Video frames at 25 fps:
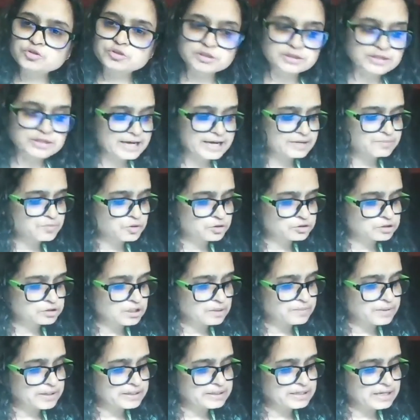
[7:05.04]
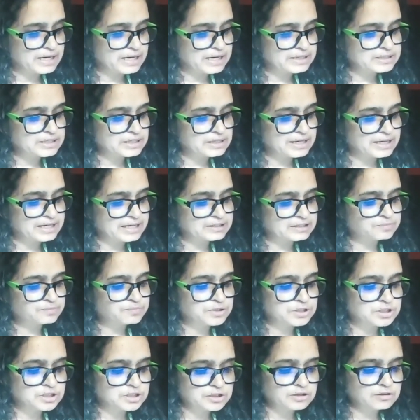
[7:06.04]
and Muktabai underline the
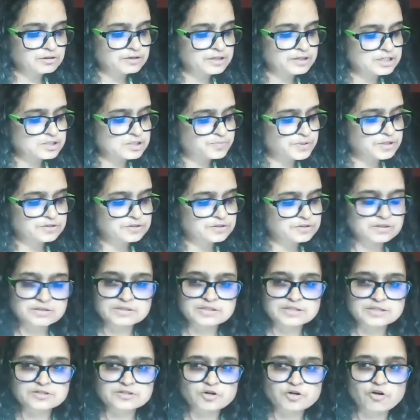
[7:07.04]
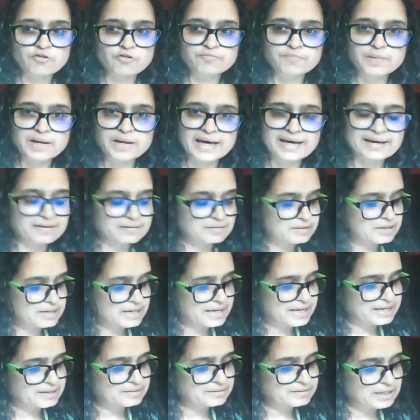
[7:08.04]
particular experiences of Black
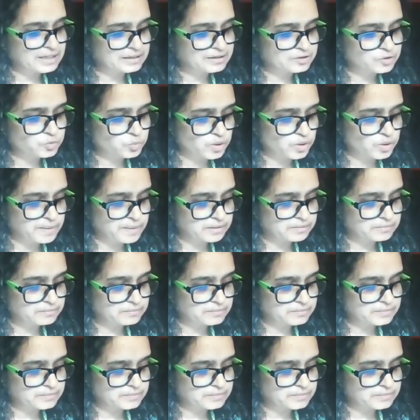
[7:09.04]
and Dalit women.